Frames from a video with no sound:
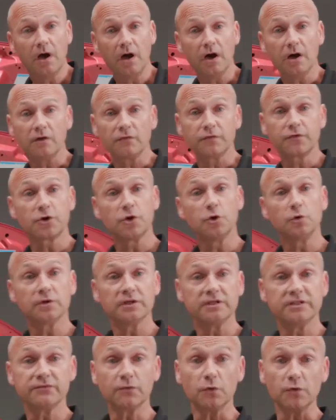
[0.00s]
of
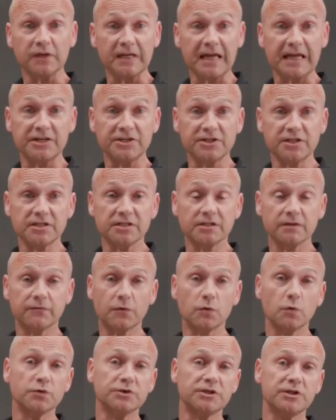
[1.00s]
coolant for the engine, so of
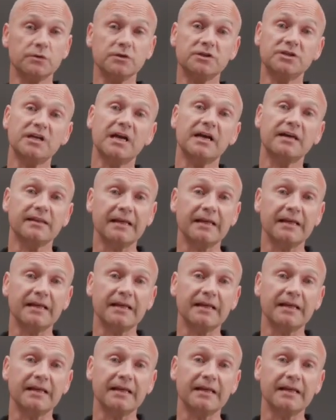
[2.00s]
course you would check